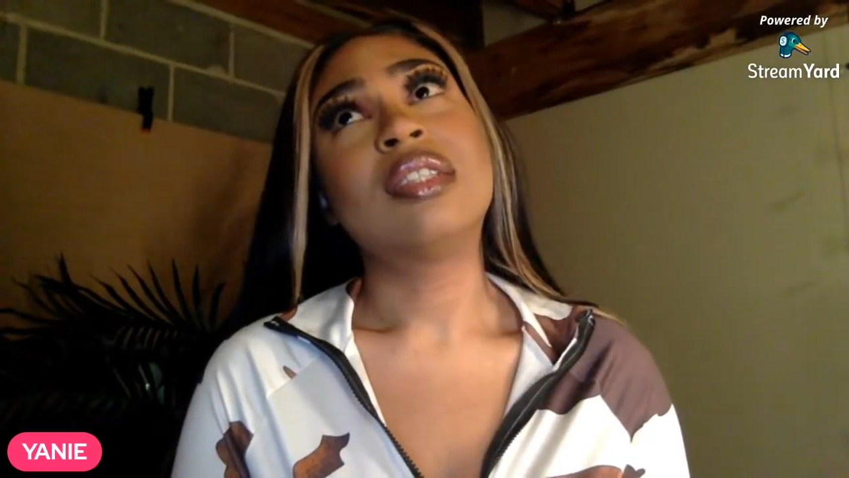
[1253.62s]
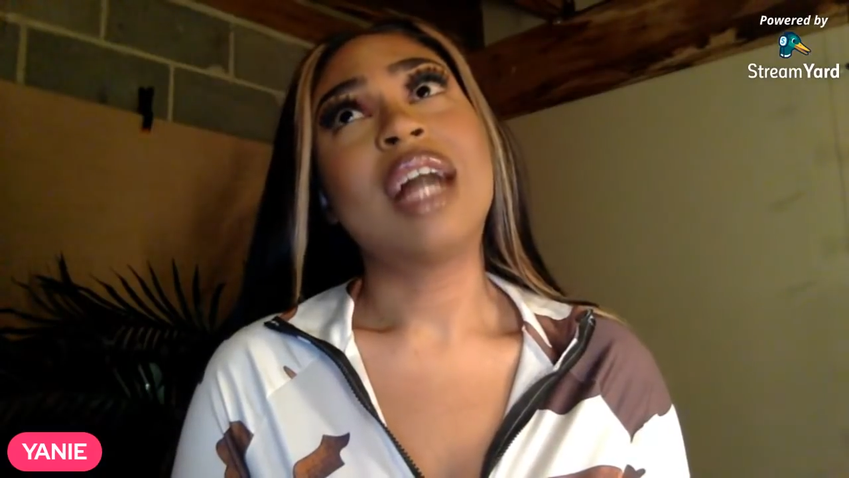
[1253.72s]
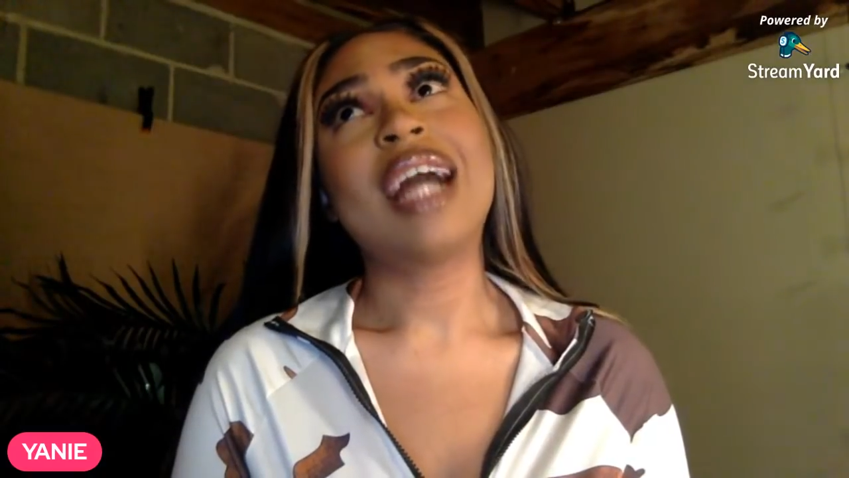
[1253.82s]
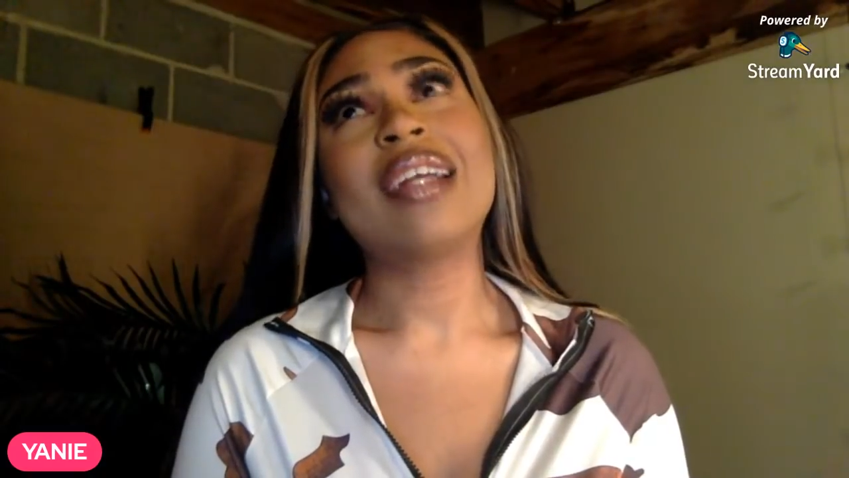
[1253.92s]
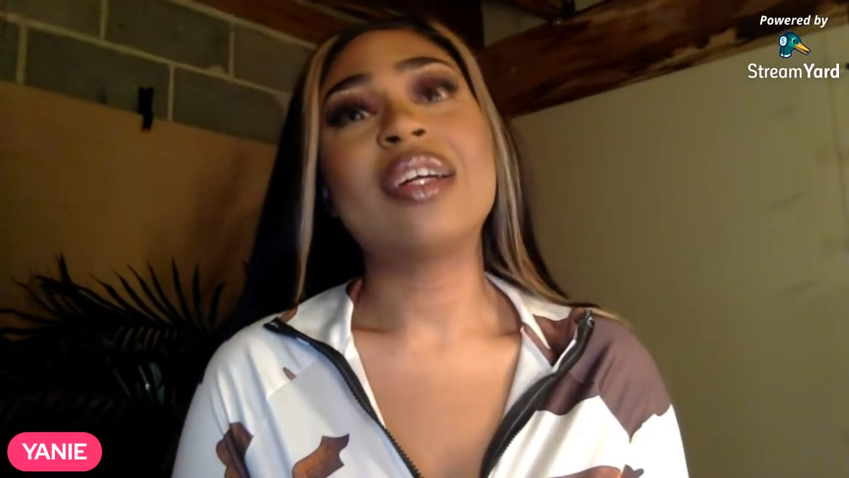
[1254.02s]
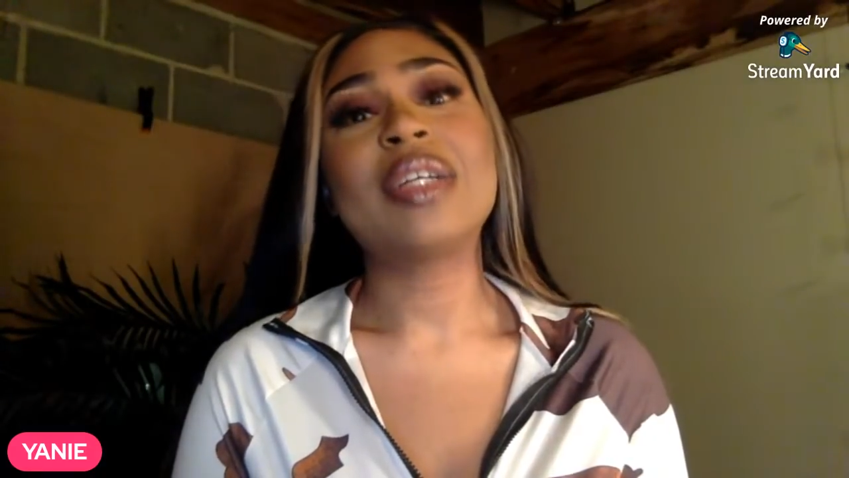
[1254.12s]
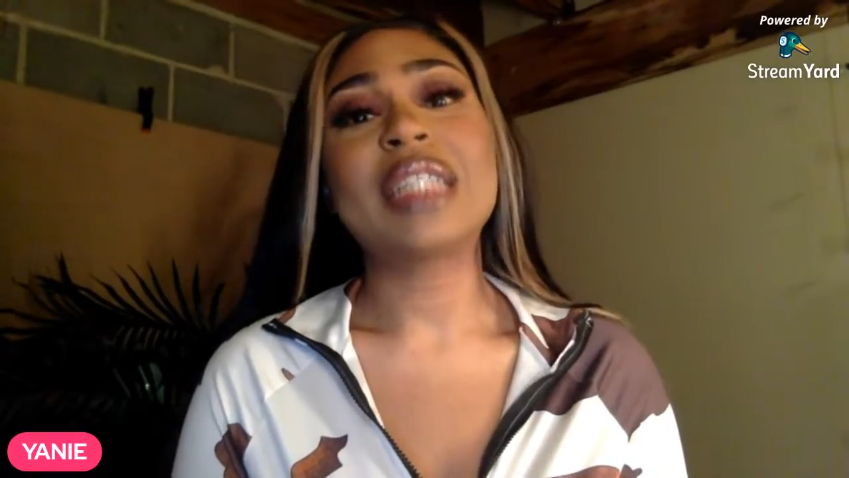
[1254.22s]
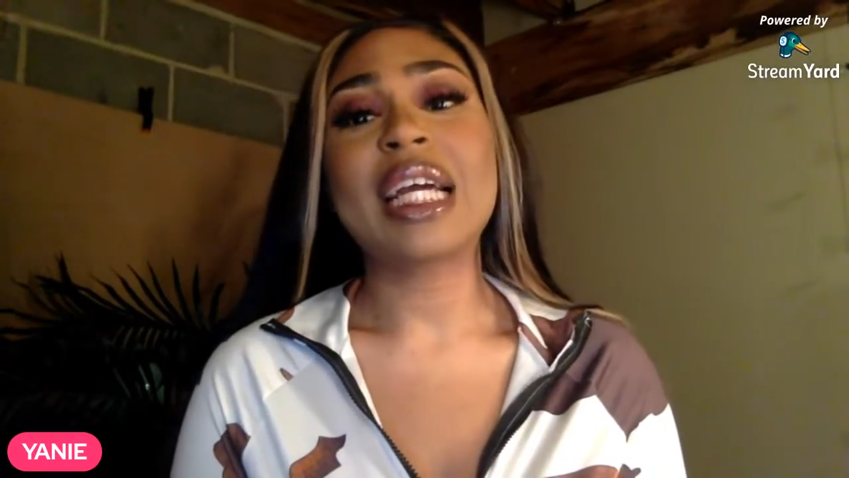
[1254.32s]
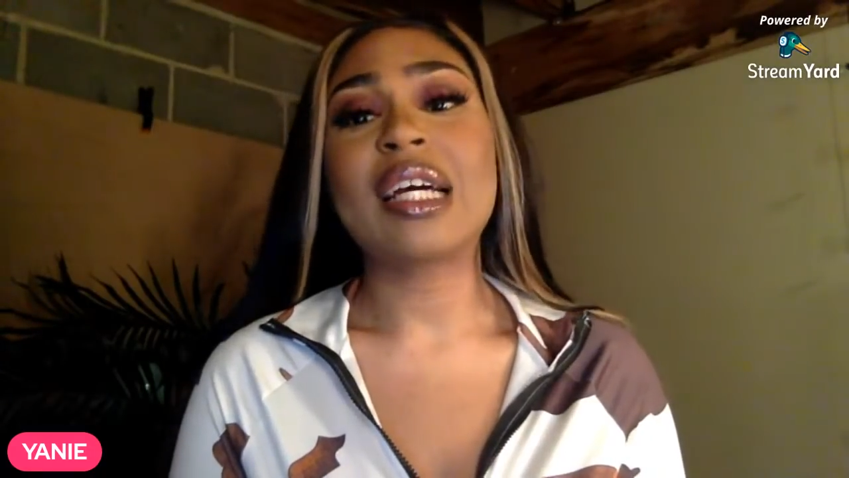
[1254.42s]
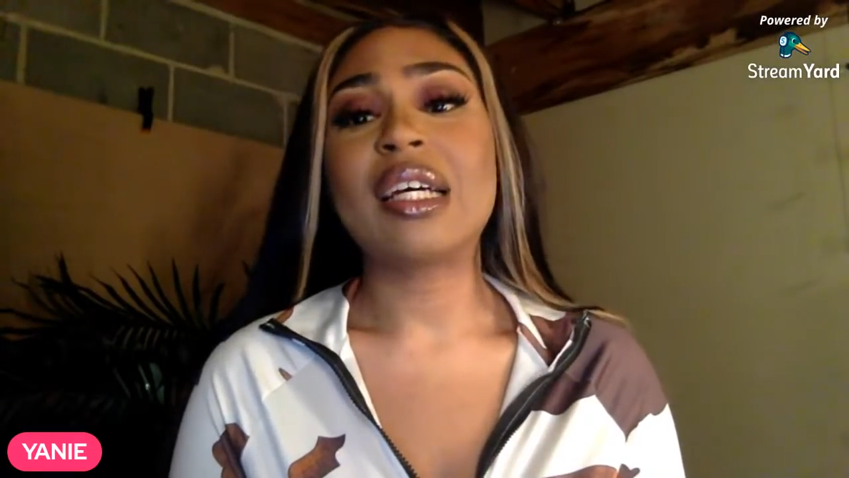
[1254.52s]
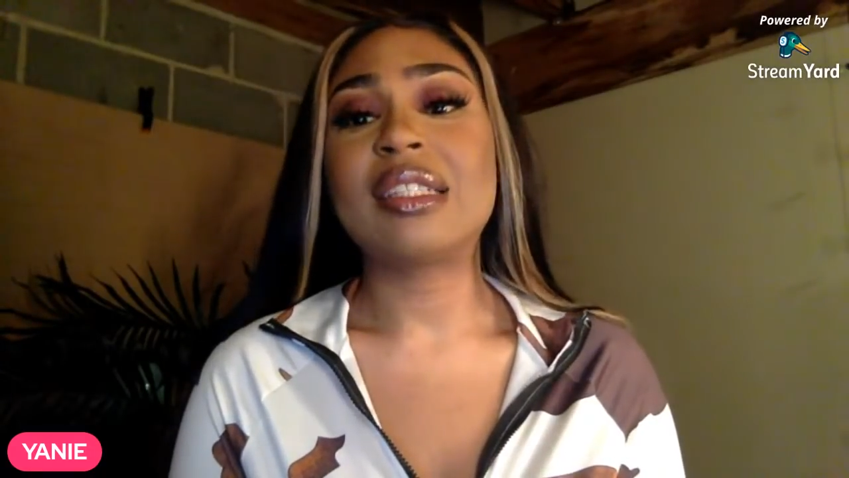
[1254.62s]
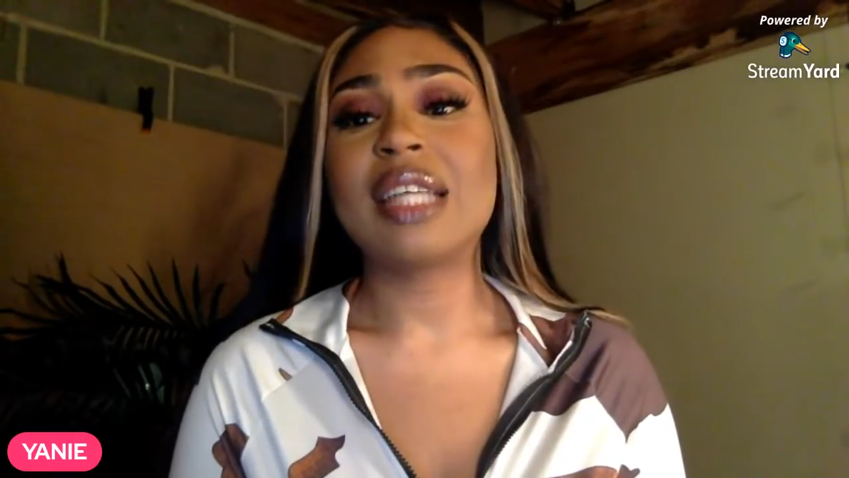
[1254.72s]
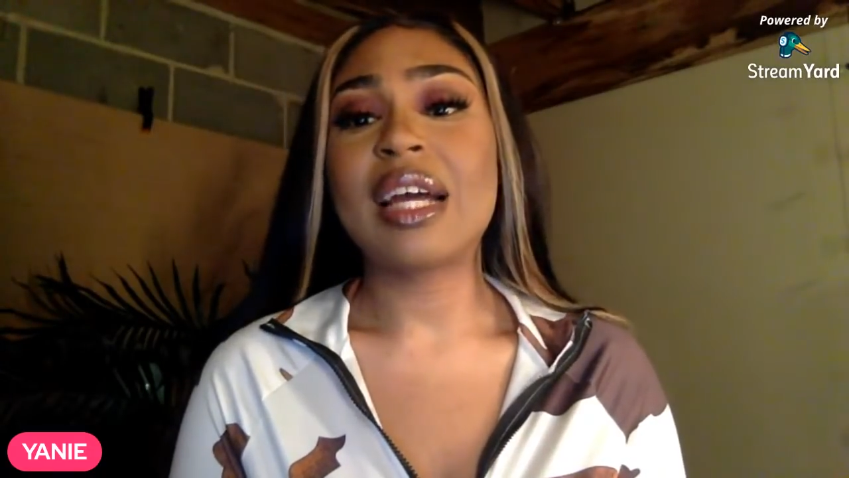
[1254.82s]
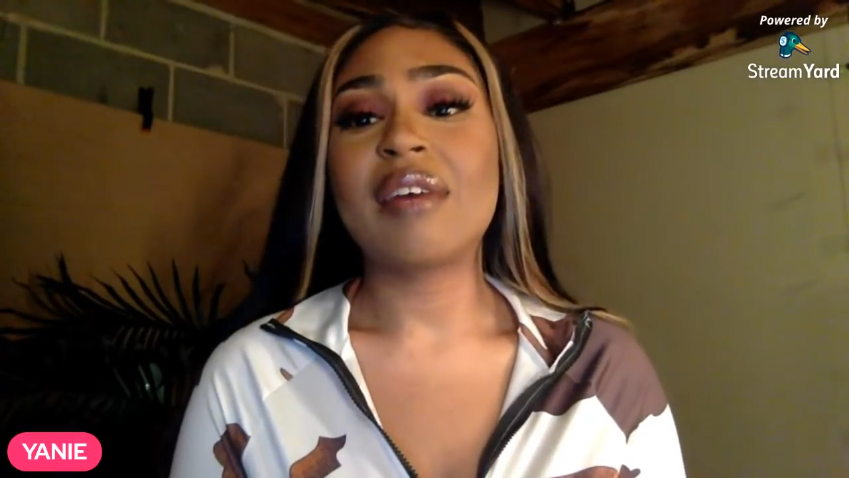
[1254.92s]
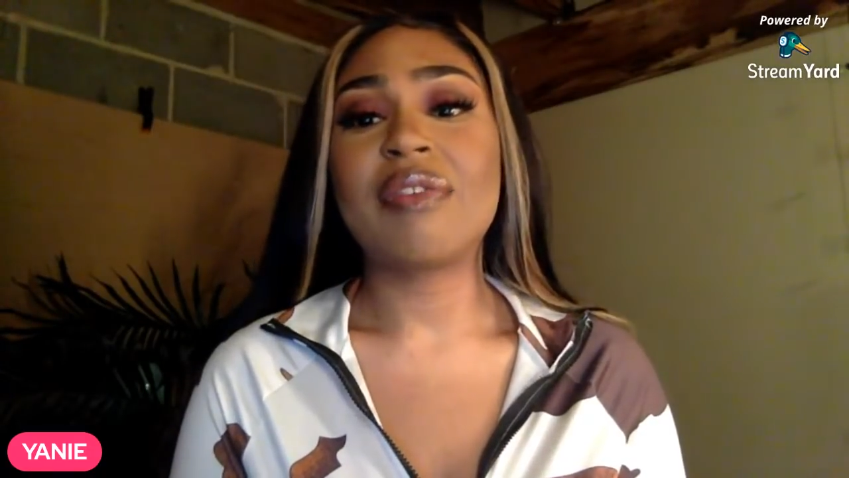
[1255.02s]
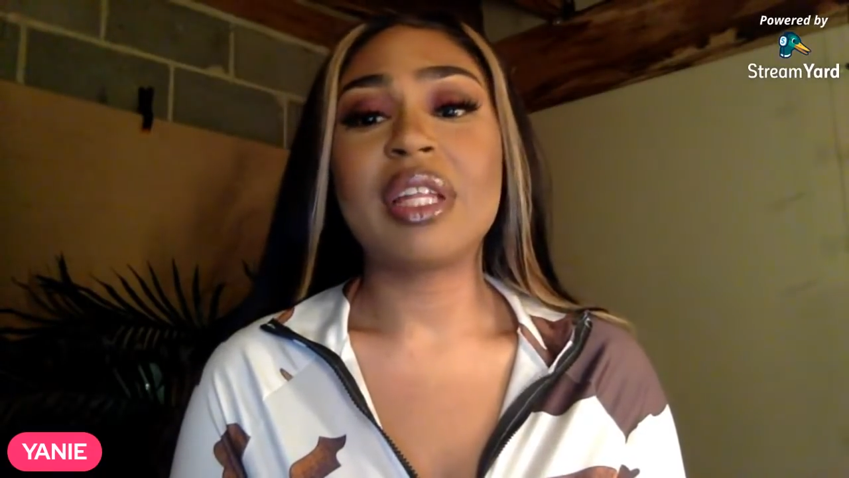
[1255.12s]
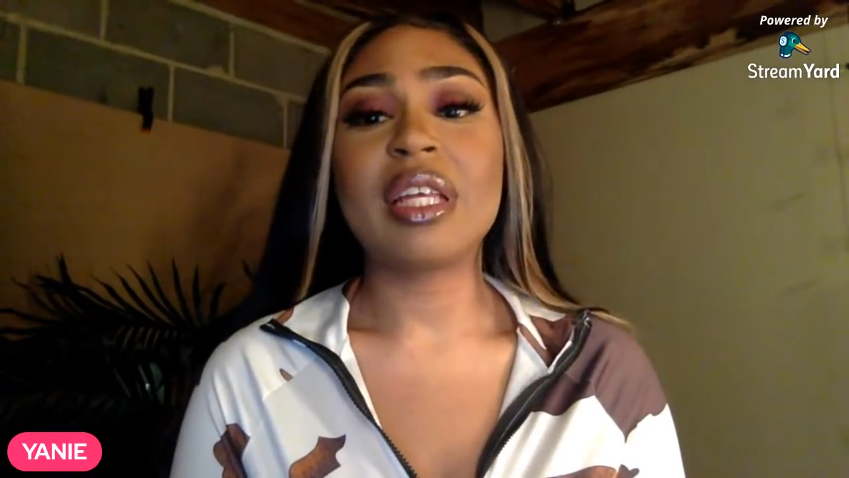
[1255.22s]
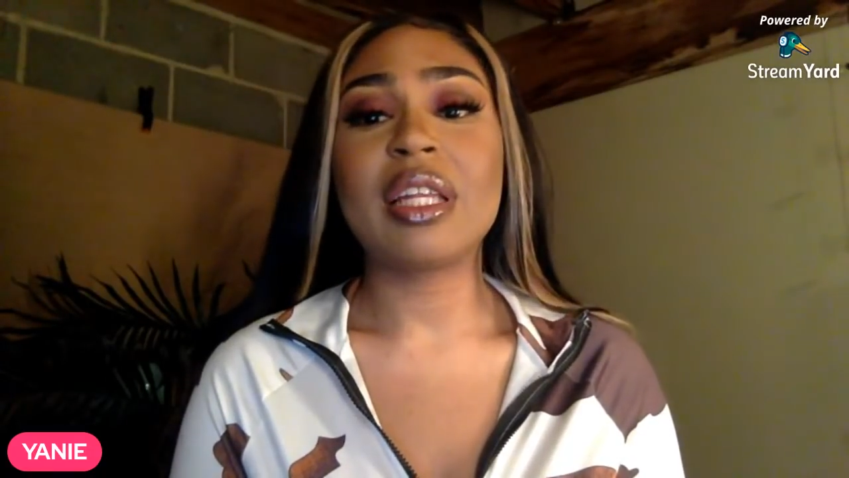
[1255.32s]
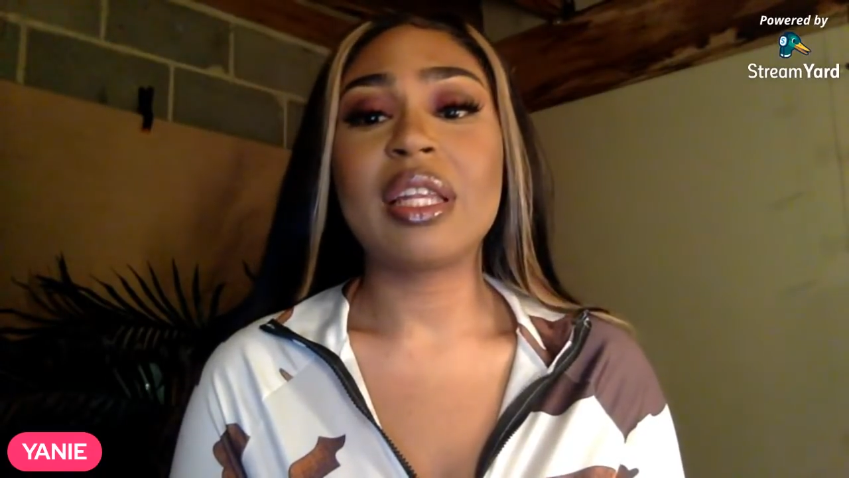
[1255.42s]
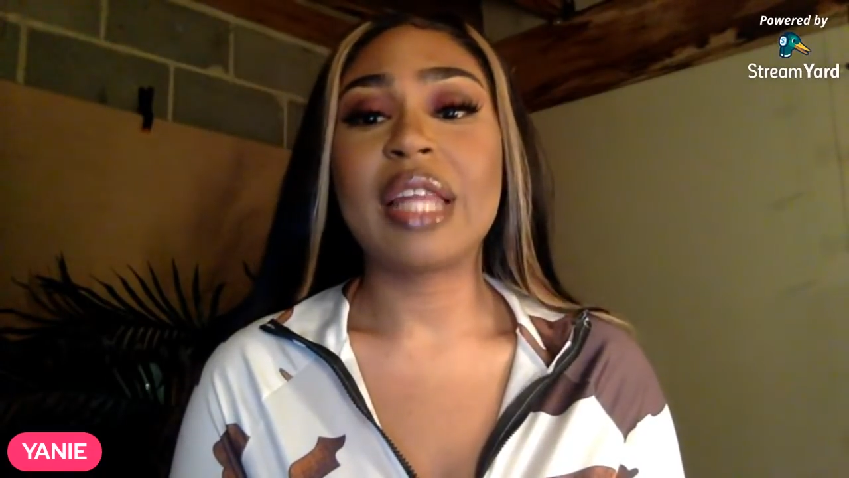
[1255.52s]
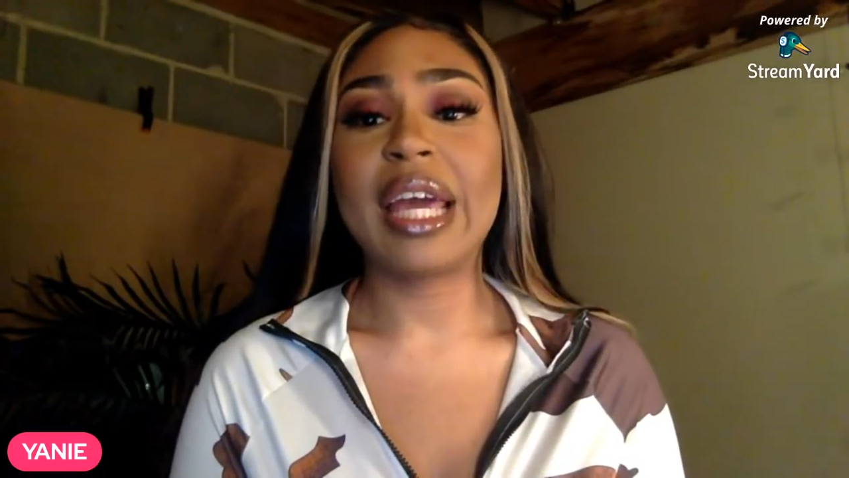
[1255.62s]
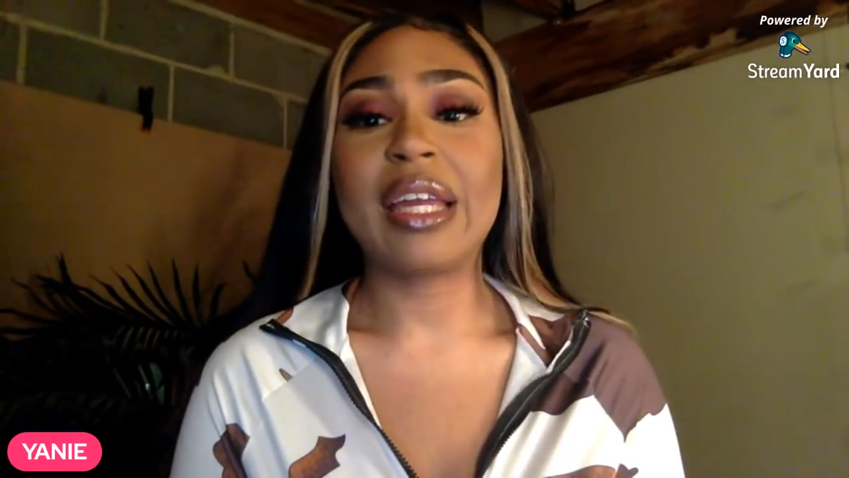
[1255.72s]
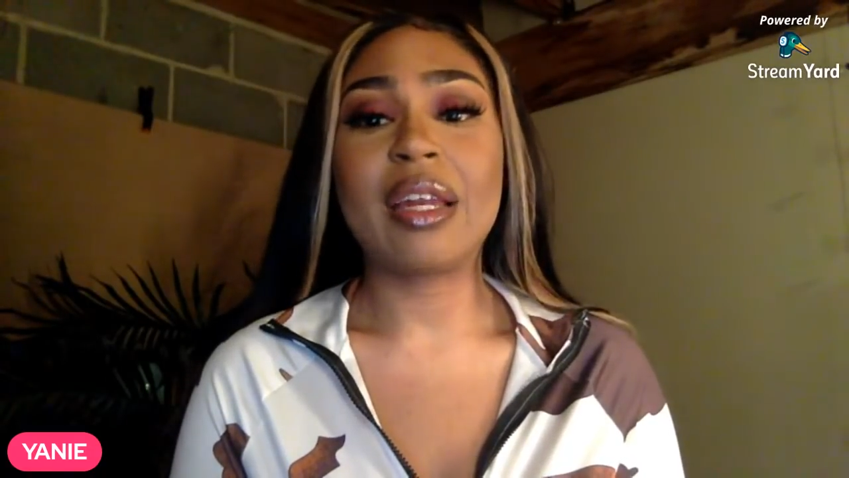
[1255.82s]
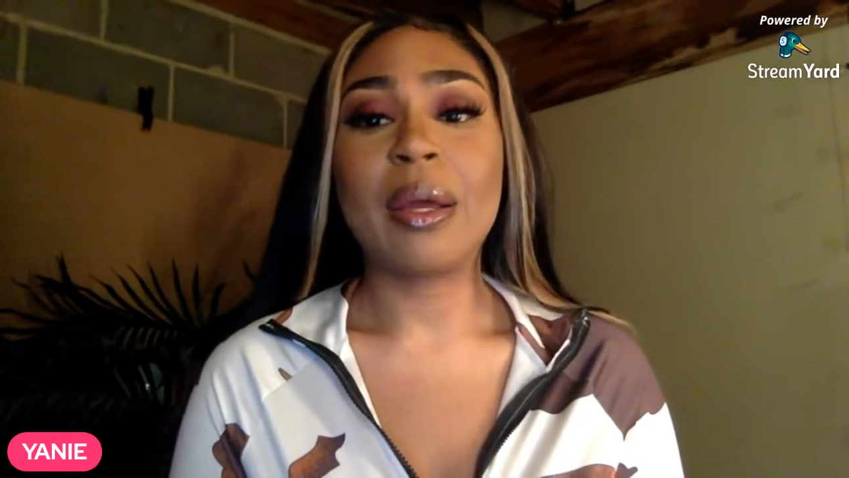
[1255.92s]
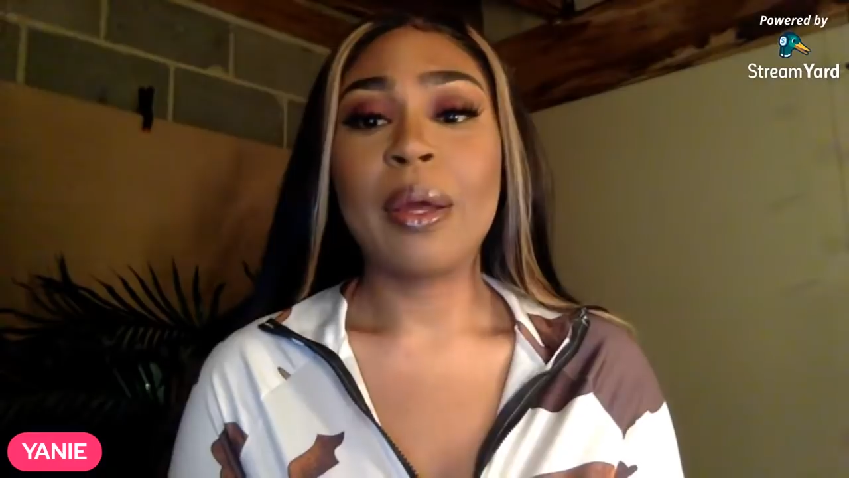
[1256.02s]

I don't know. It's like a feeling that